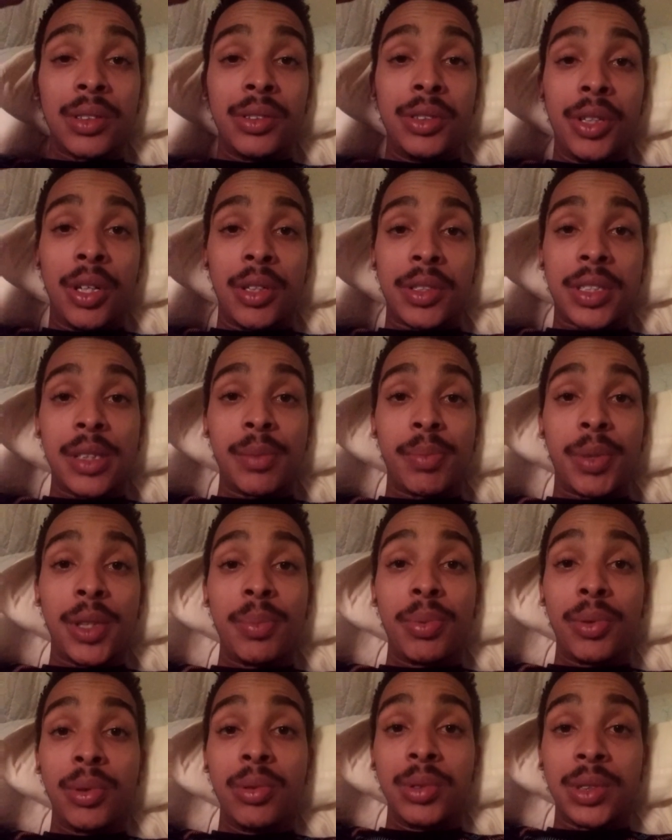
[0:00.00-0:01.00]
You know what I'm saying?
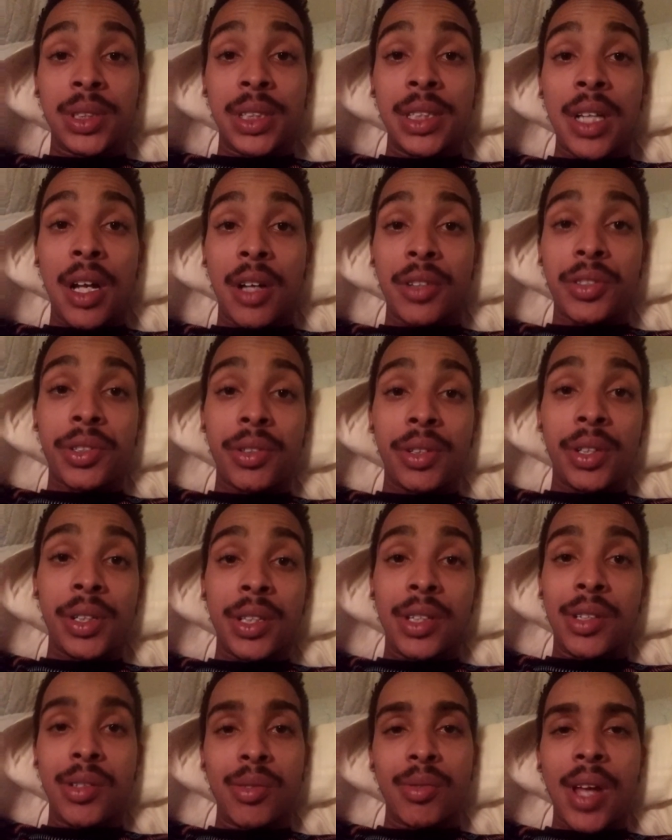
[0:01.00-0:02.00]
People who was in
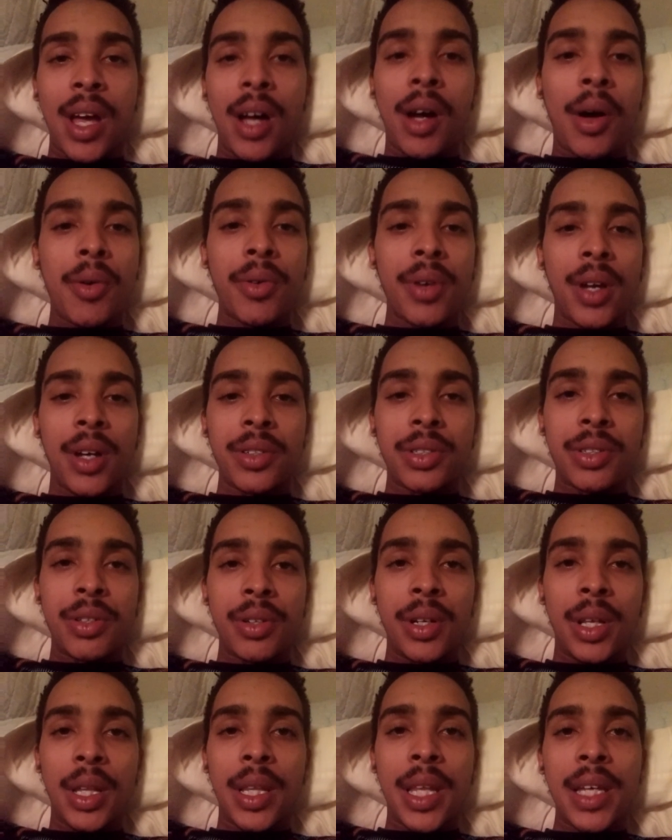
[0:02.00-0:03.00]
Australia do not own
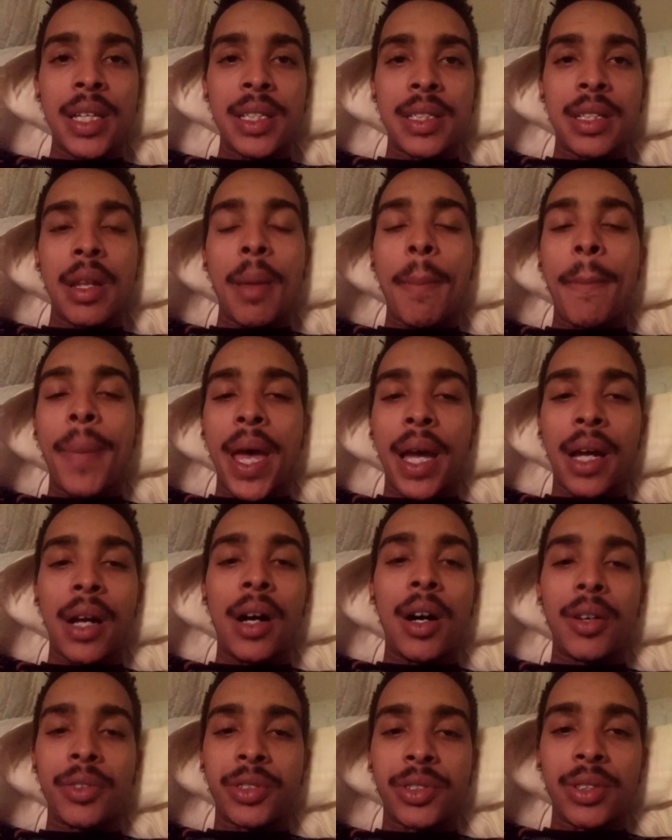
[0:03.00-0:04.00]
Australia. They is in the back
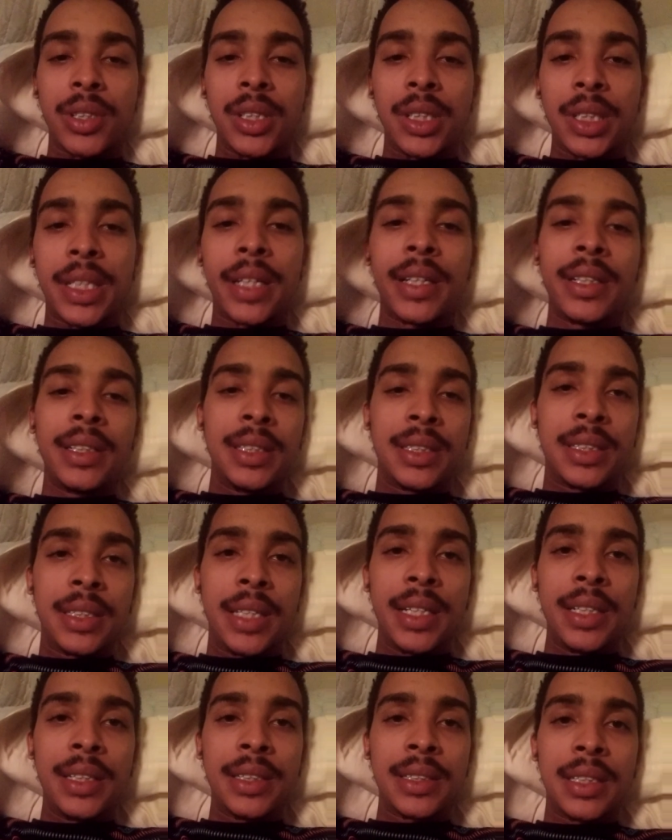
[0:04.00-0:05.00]
of Australia. They is
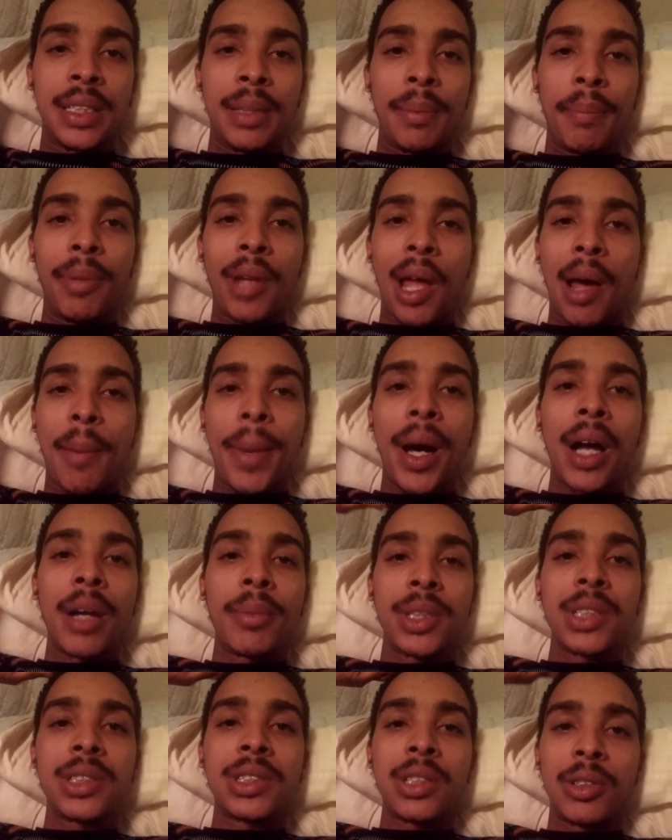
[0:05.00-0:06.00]
the
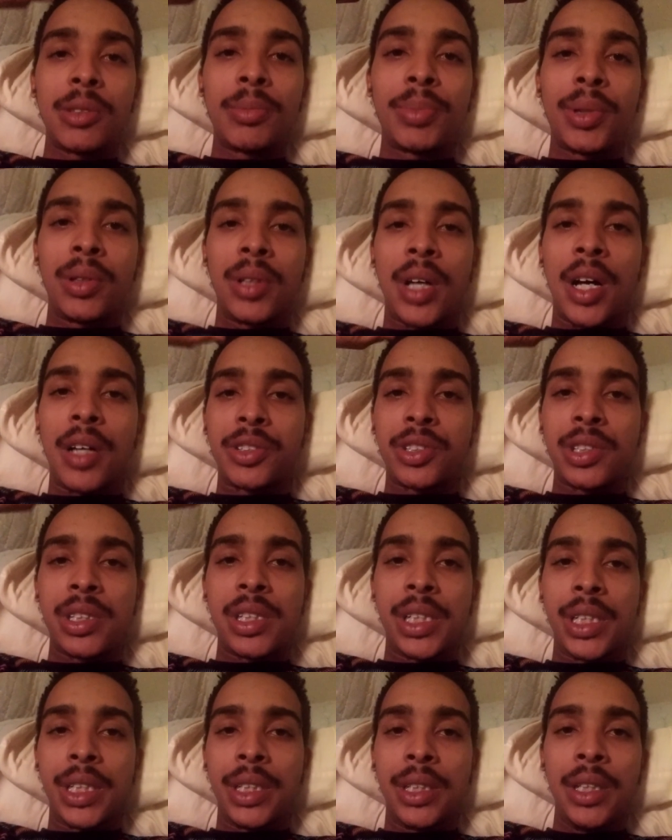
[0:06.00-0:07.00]
bottom of the totem pole of
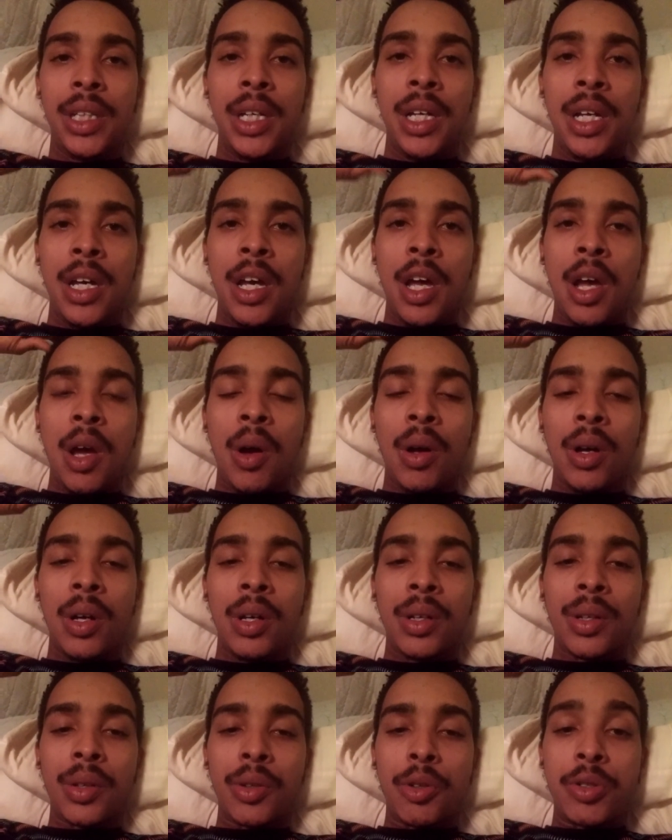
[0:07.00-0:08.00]
Australia.
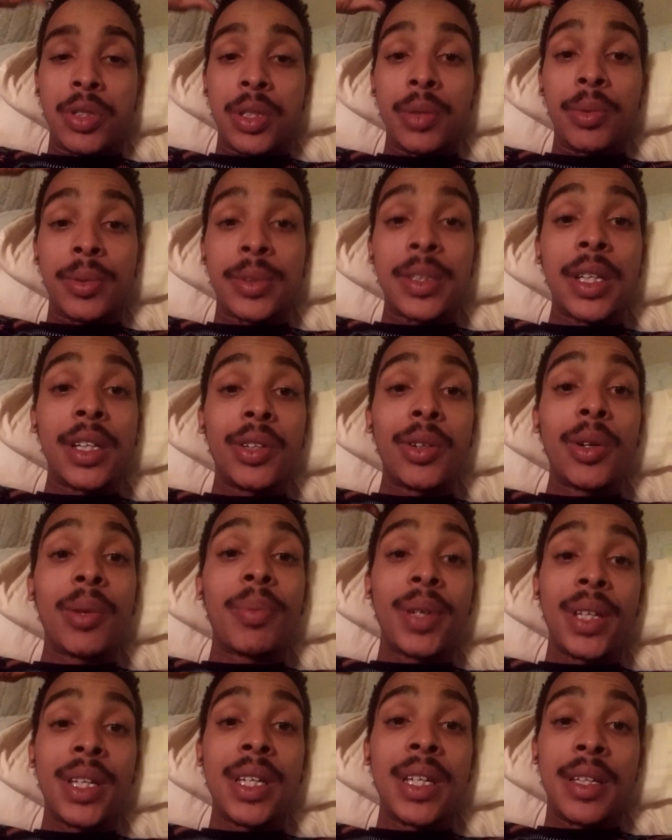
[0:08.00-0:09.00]
You see what I'm saying?
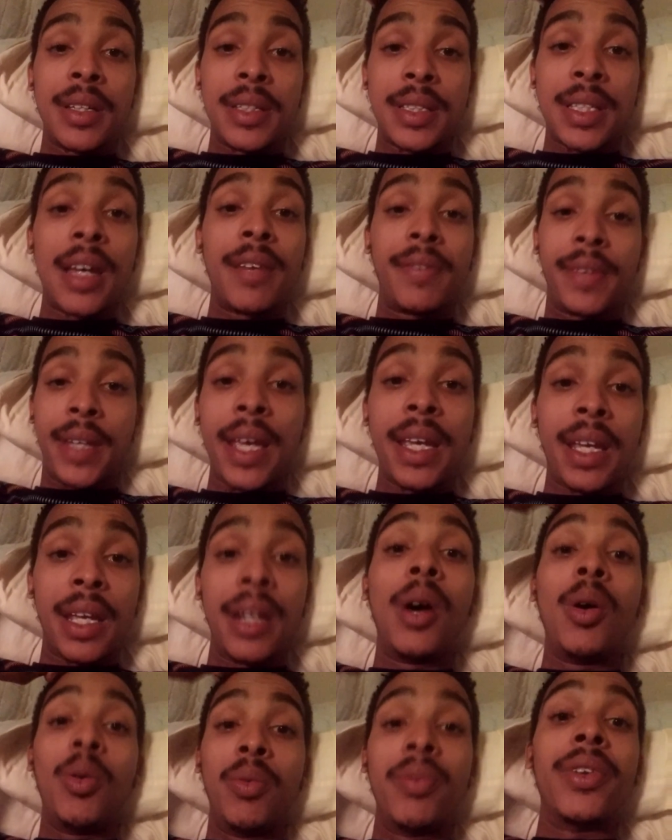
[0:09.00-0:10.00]
Europeans have
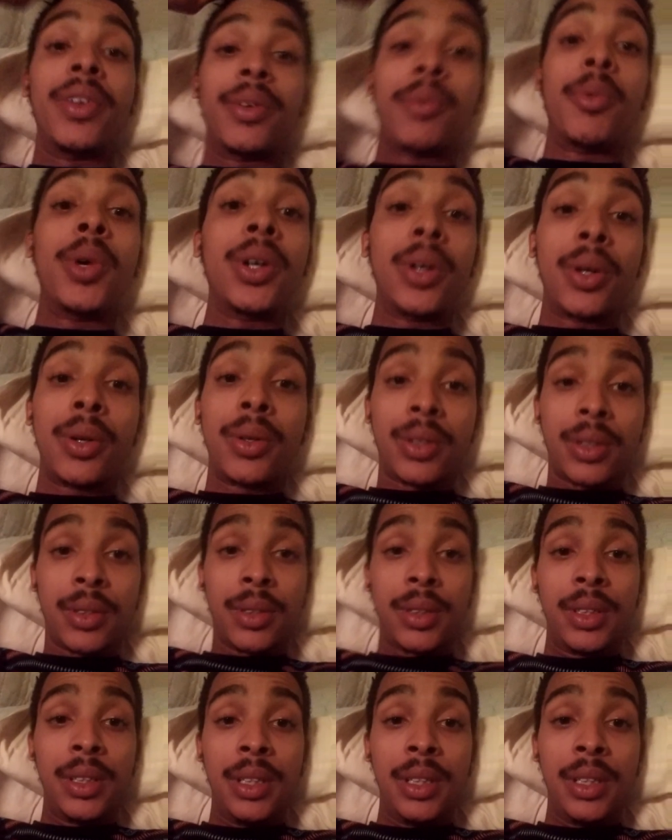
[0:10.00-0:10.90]
taken over the world.